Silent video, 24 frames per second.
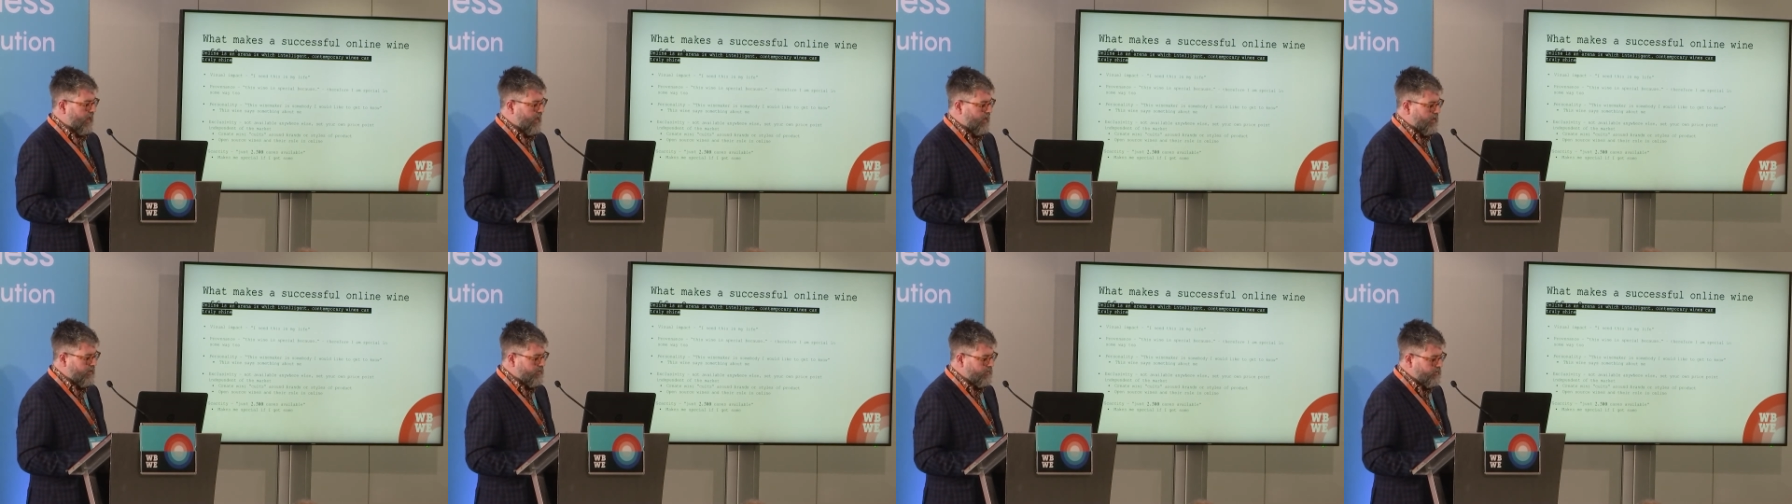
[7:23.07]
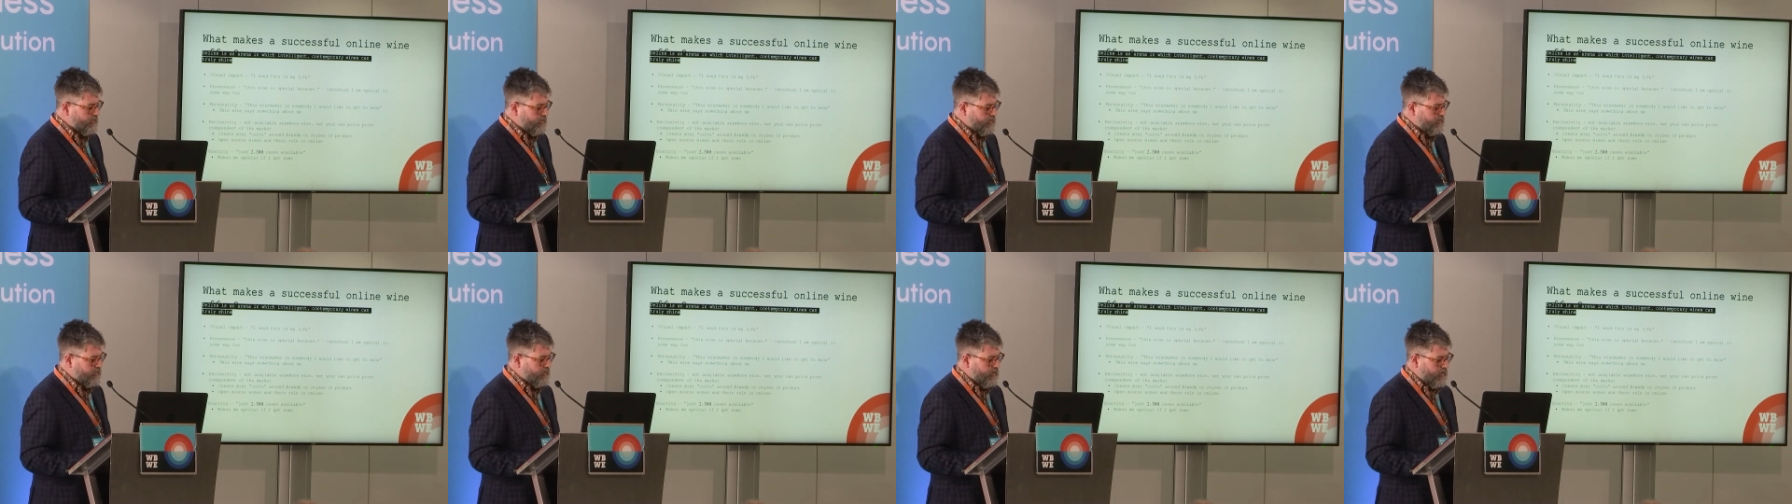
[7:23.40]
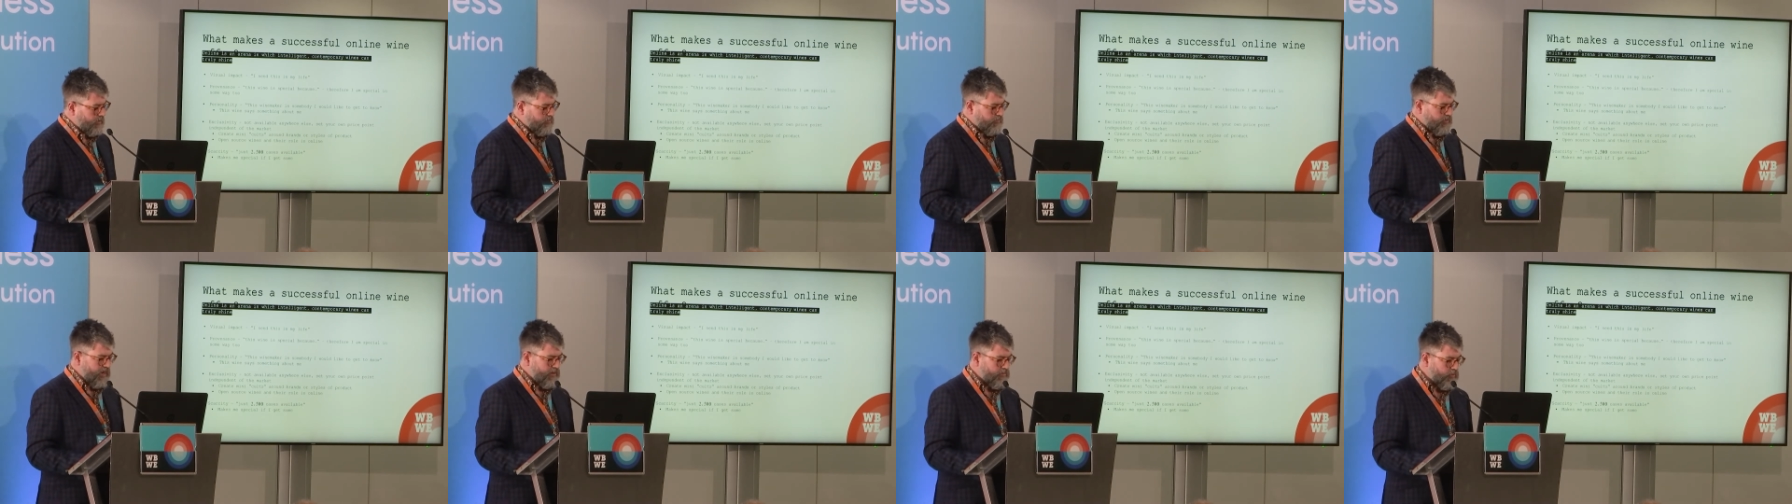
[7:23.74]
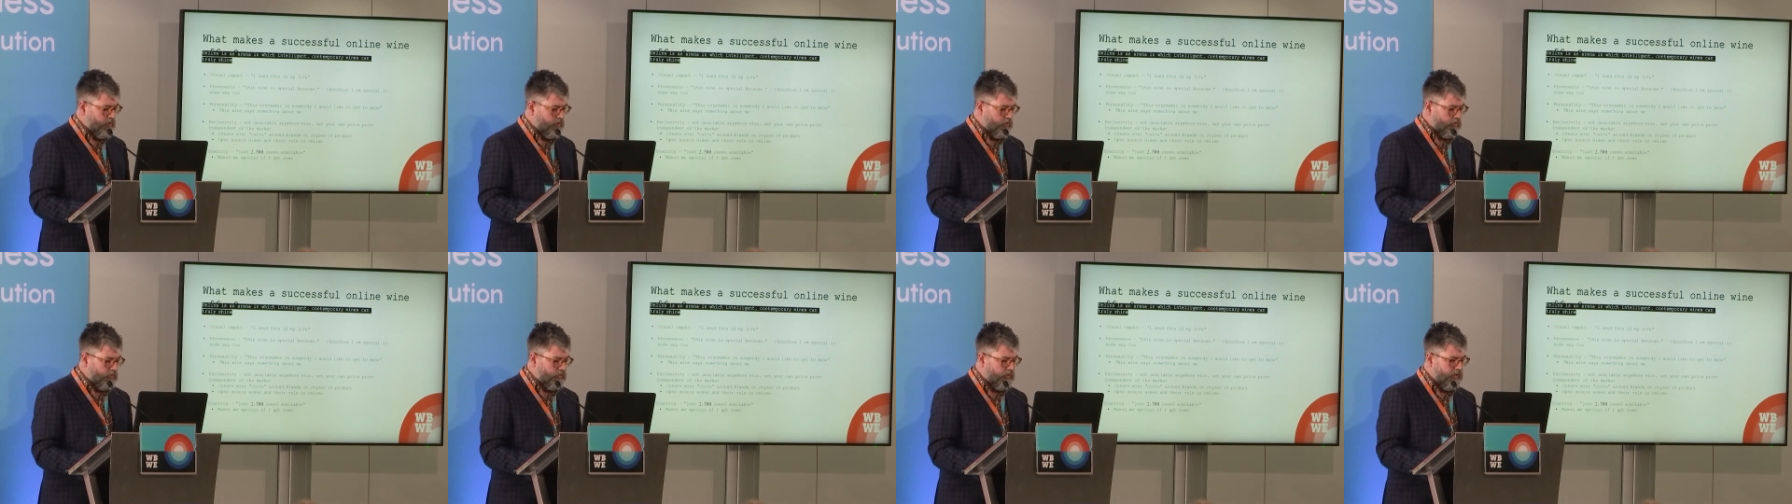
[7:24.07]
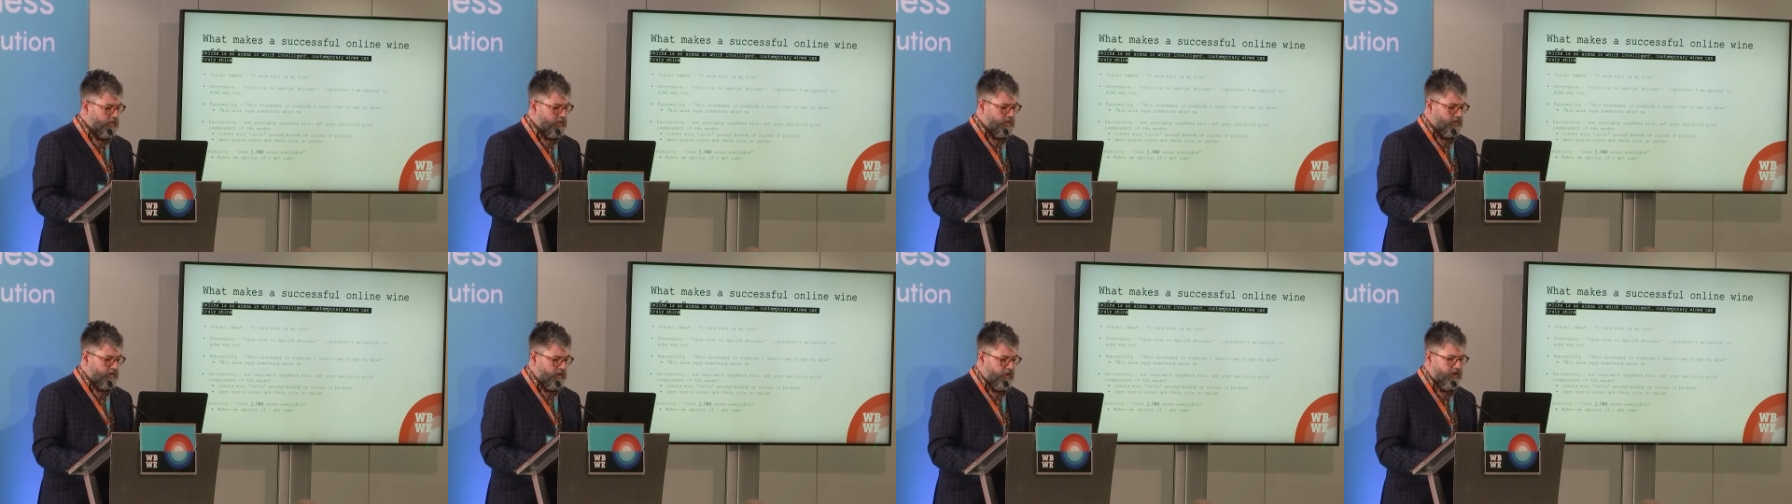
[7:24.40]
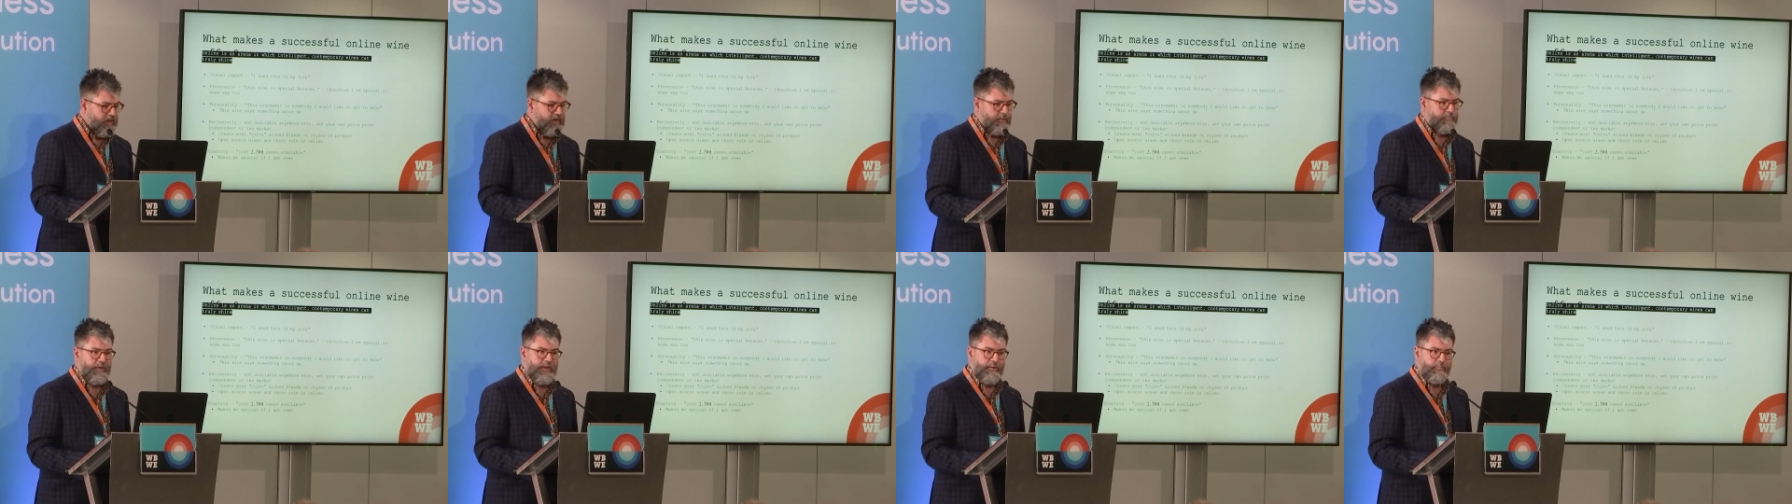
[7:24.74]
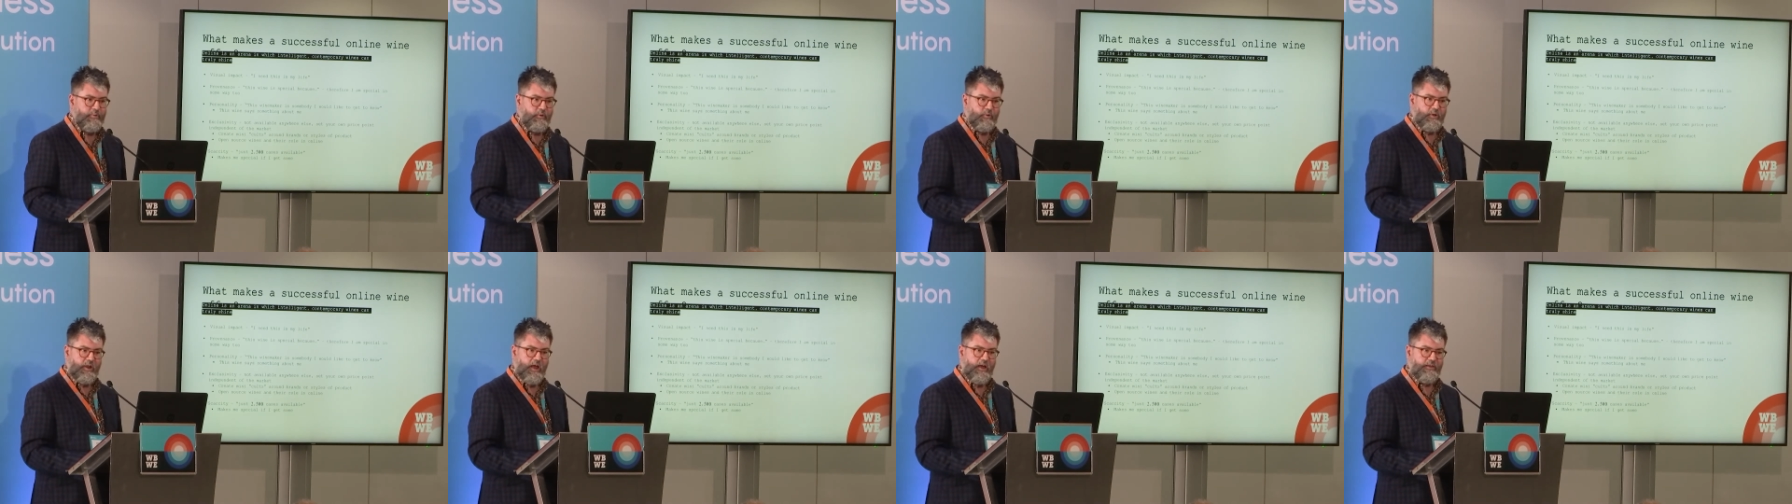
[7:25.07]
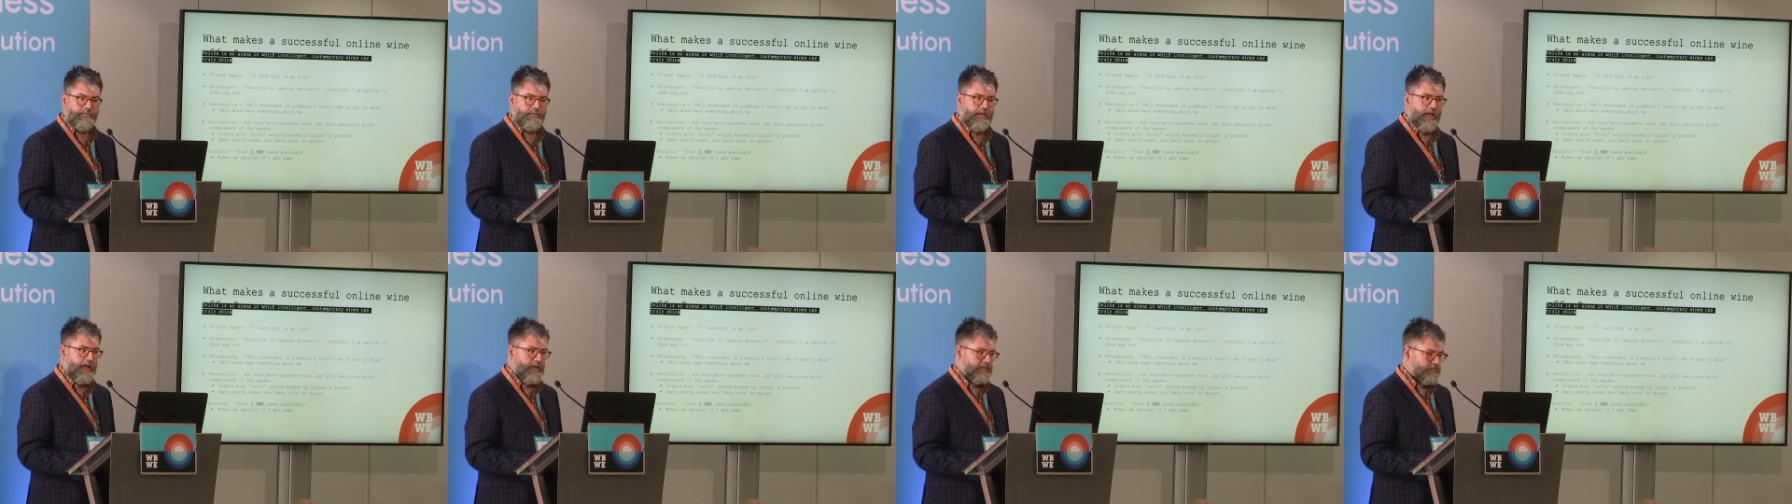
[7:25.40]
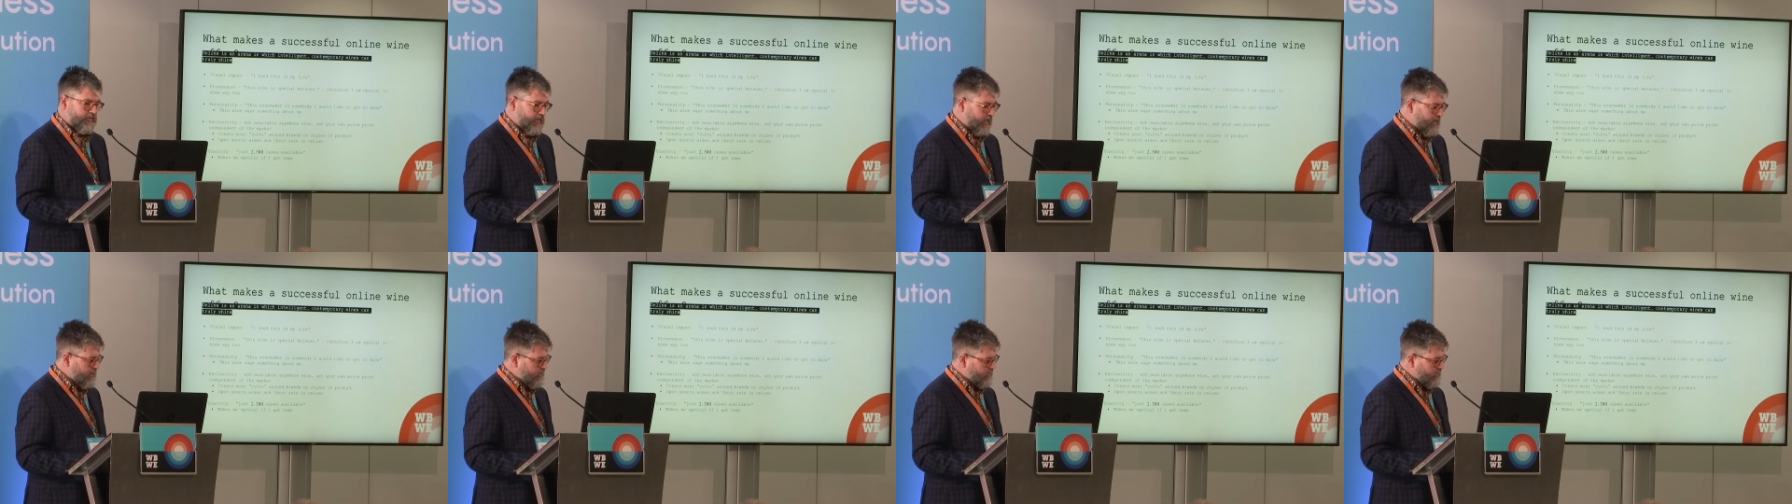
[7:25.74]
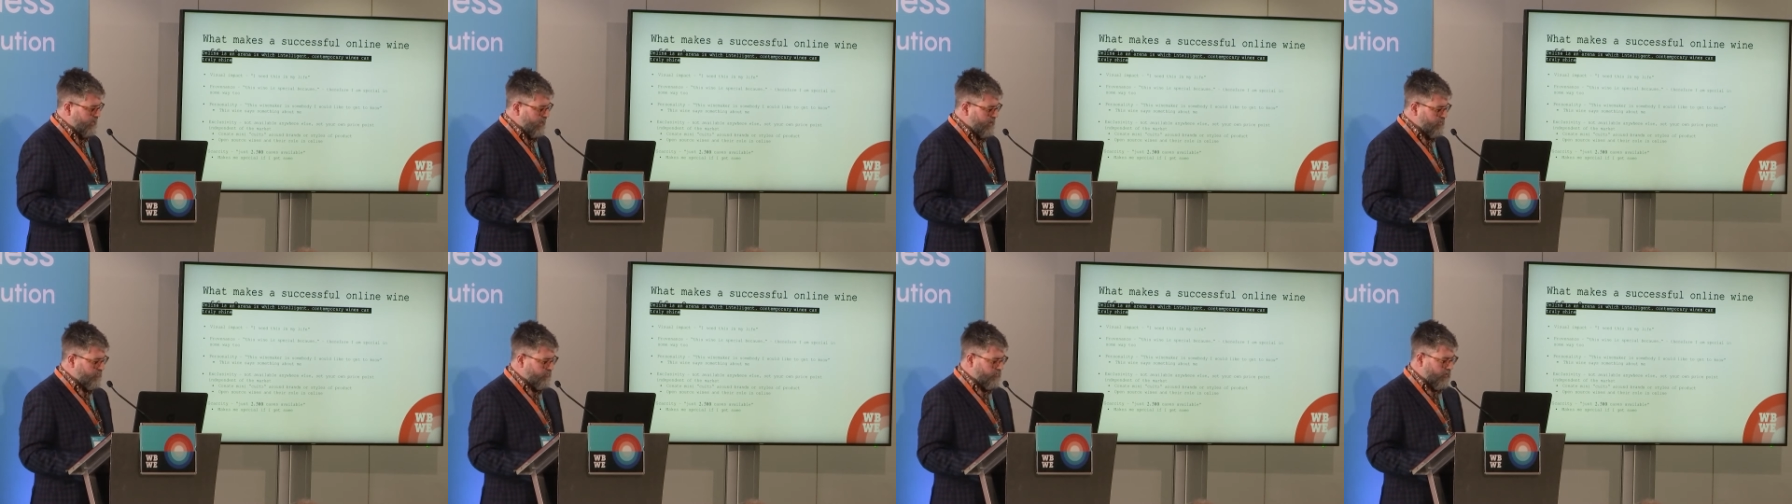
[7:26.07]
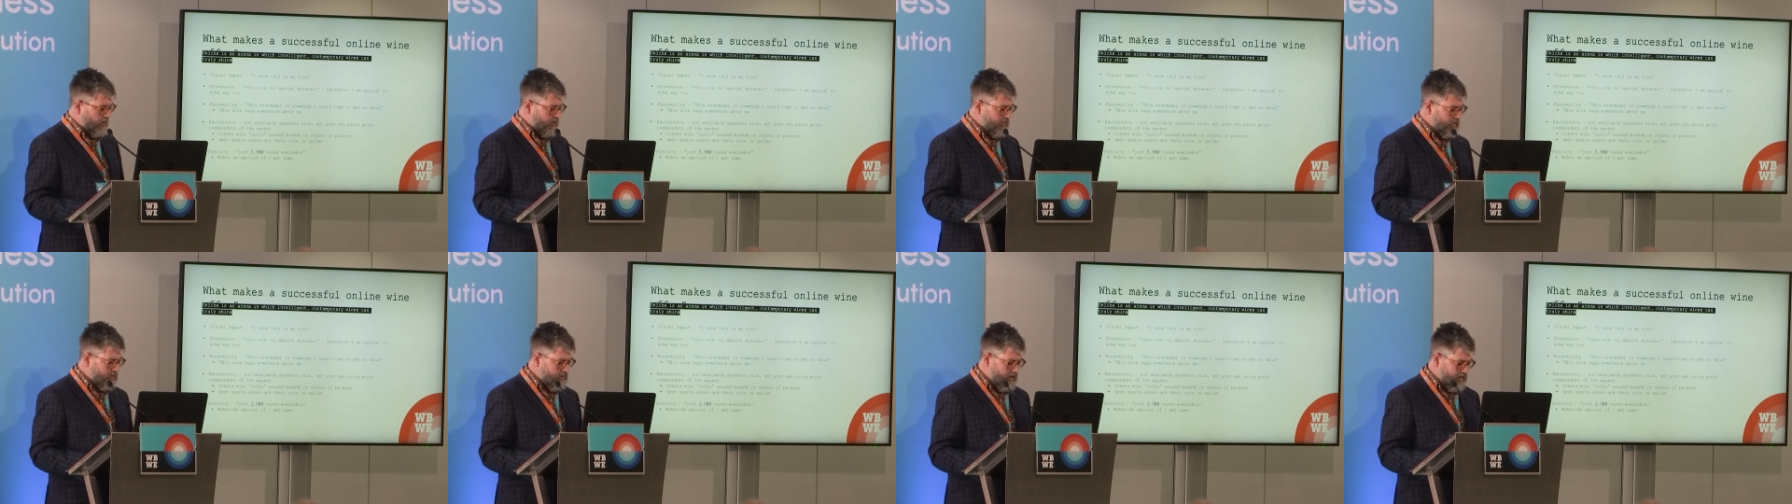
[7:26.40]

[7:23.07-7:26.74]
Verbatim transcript: and people like people like that. They, they find them